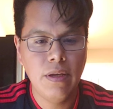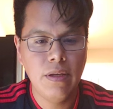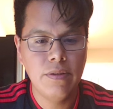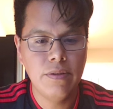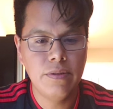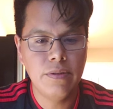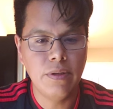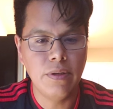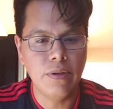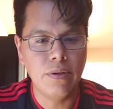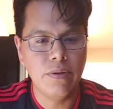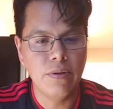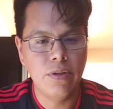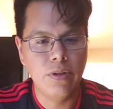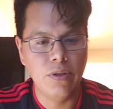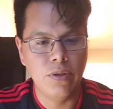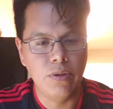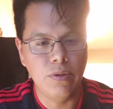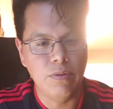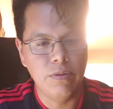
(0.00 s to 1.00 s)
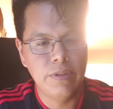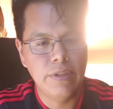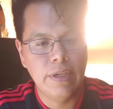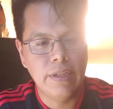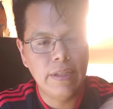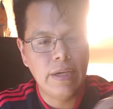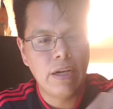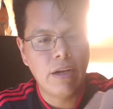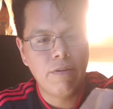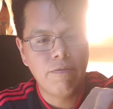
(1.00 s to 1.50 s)
So you
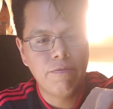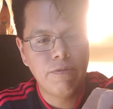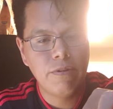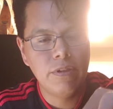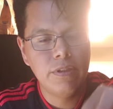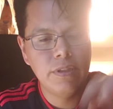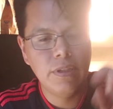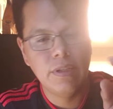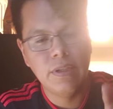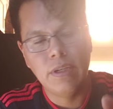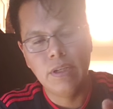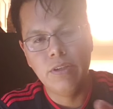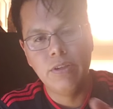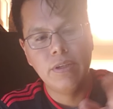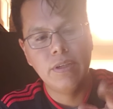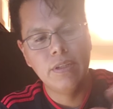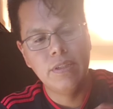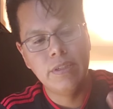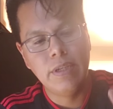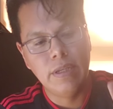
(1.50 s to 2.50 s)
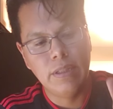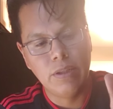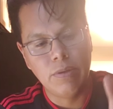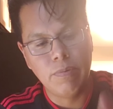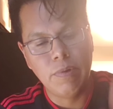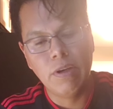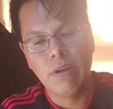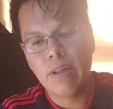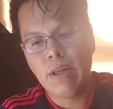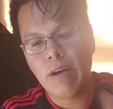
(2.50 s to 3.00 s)
take that off first, and then you can take the
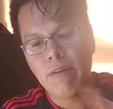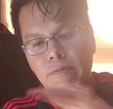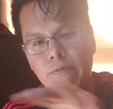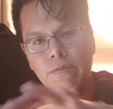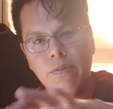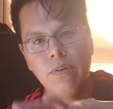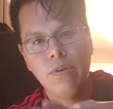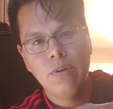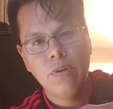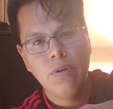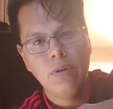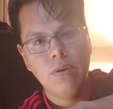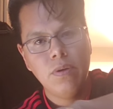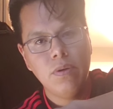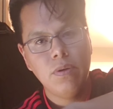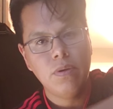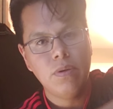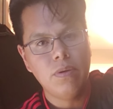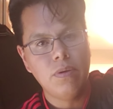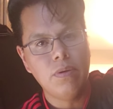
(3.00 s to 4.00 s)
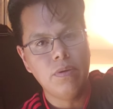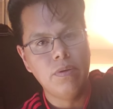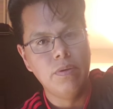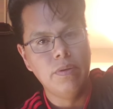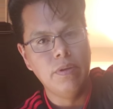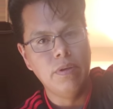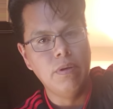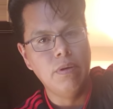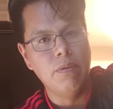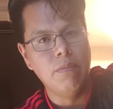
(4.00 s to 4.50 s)
rail off or
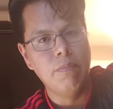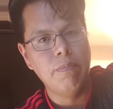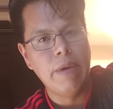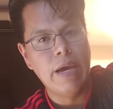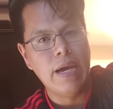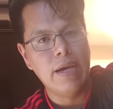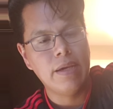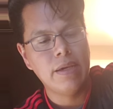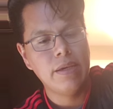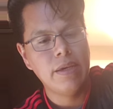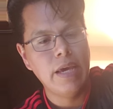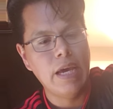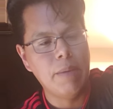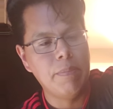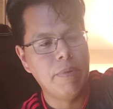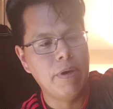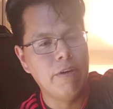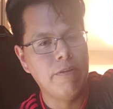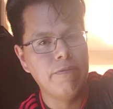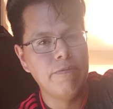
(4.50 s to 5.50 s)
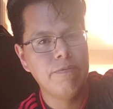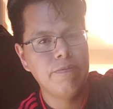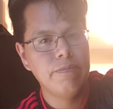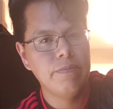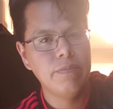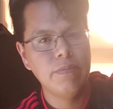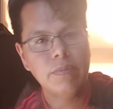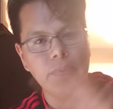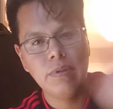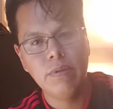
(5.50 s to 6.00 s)
the back cap off,
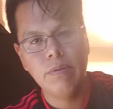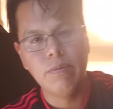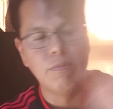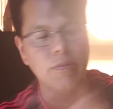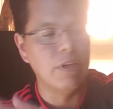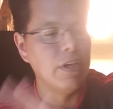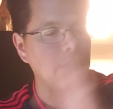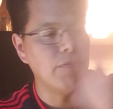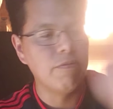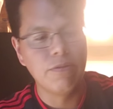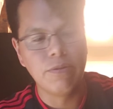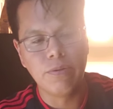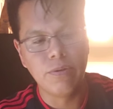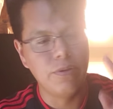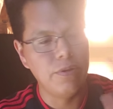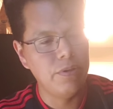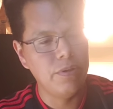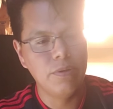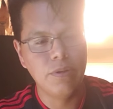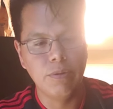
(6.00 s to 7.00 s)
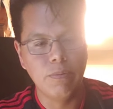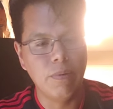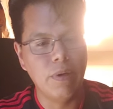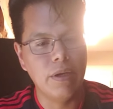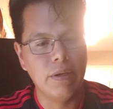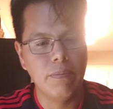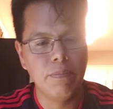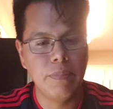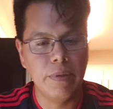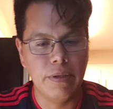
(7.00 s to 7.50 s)
whatever order you
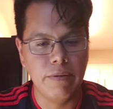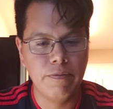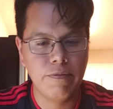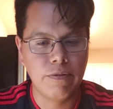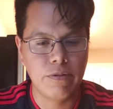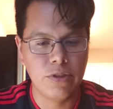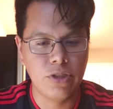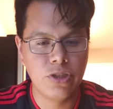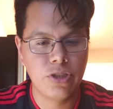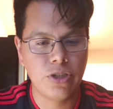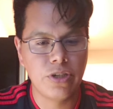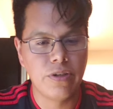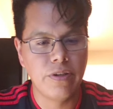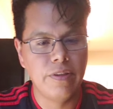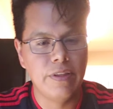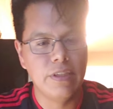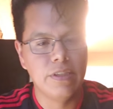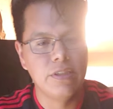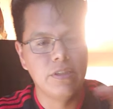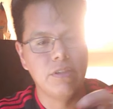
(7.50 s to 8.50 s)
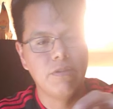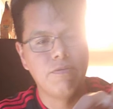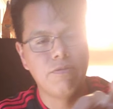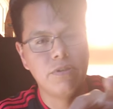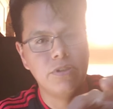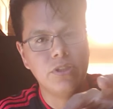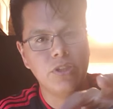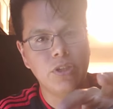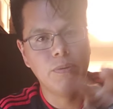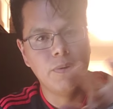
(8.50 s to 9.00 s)
want. But for sure, this is the
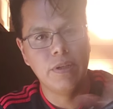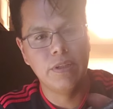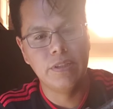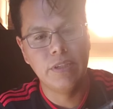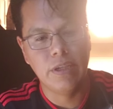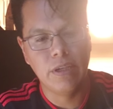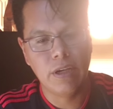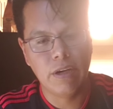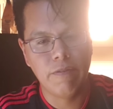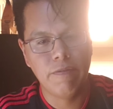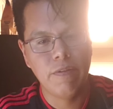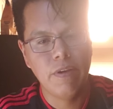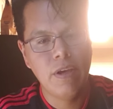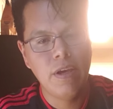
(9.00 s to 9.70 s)
first thing you want to take off.